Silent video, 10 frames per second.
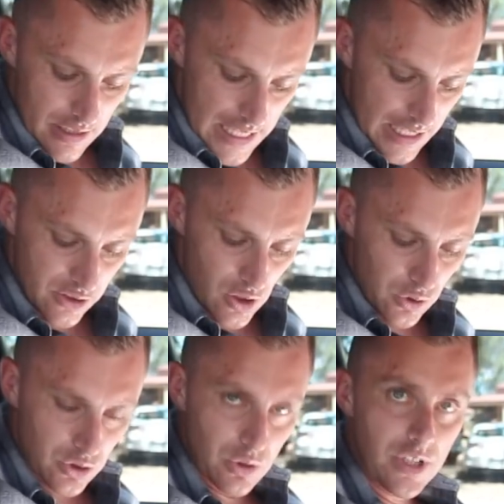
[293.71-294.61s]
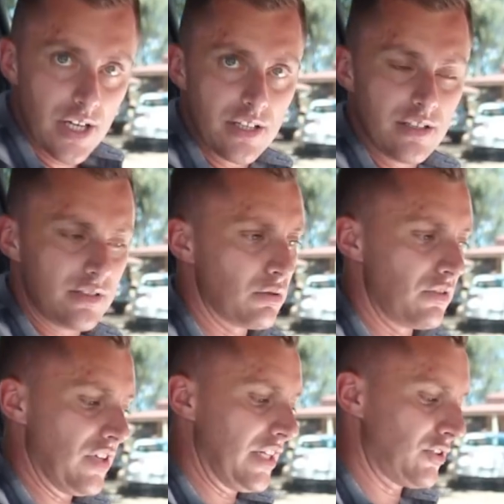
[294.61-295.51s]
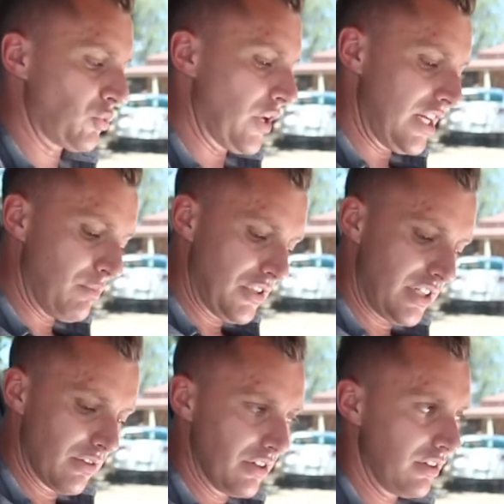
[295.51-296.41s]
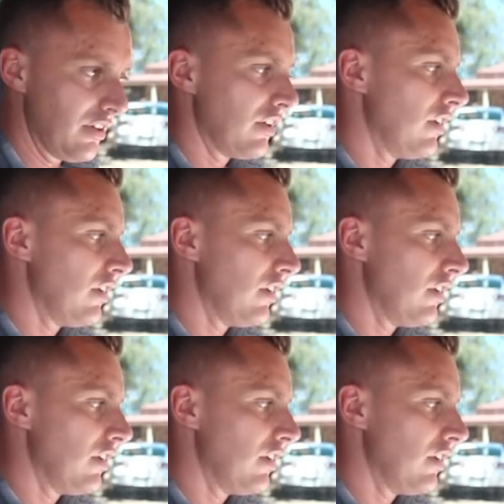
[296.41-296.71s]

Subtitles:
That is also done in this sort of nice suede material.